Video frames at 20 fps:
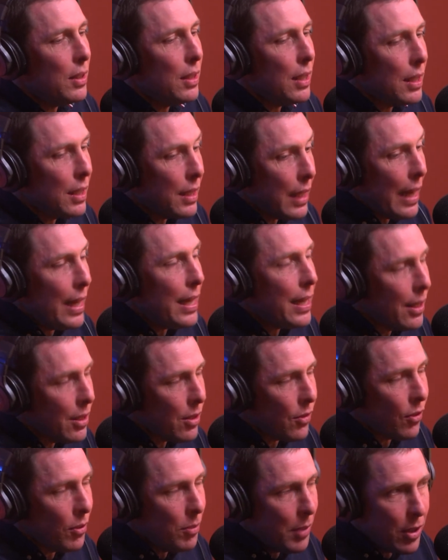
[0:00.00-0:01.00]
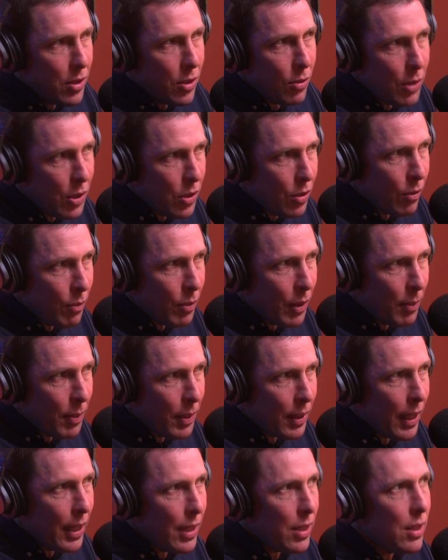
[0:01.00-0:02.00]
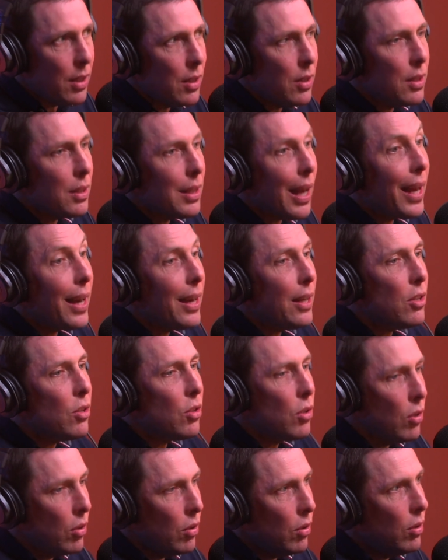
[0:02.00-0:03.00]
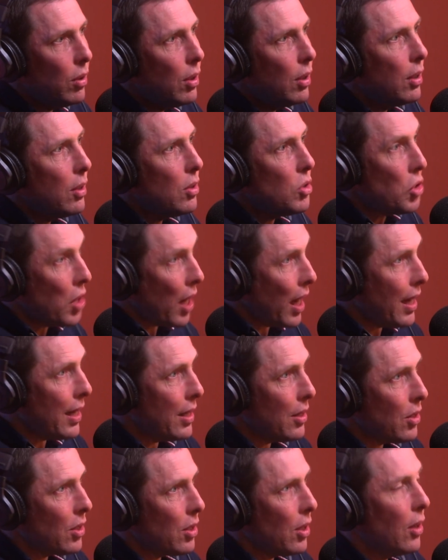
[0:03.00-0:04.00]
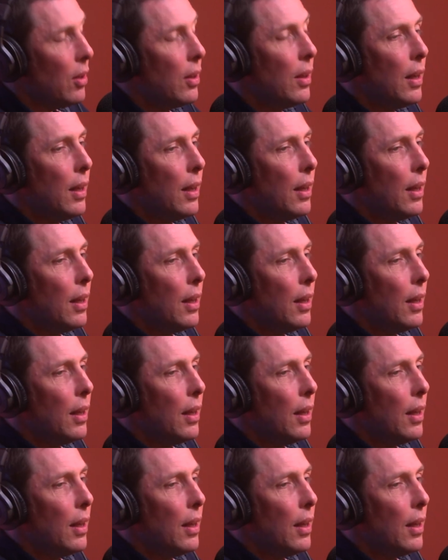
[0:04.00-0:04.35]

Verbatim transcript: descendants from those original populations started to change so